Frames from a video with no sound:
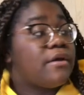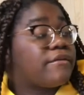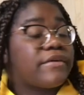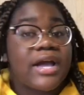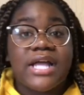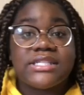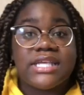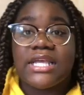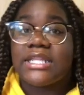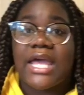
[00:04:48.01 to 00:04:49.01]
For God's
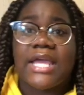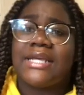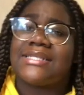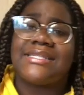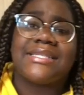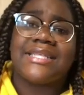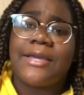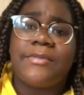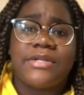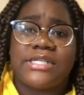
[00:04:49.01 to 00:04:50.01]
sake, like
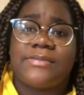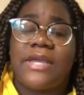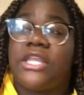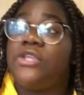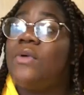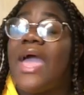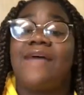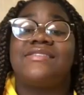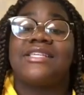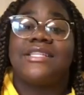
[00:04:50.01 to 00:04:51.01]
celebrities, man, you
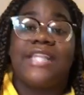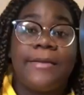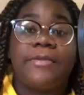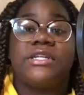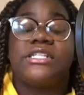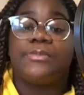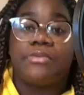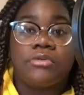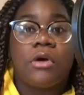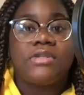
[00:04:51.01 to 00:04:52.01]
have celebrities
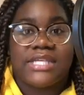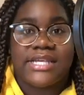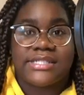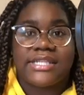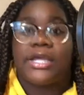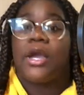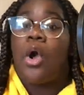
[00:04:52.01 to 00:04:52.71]
protesting,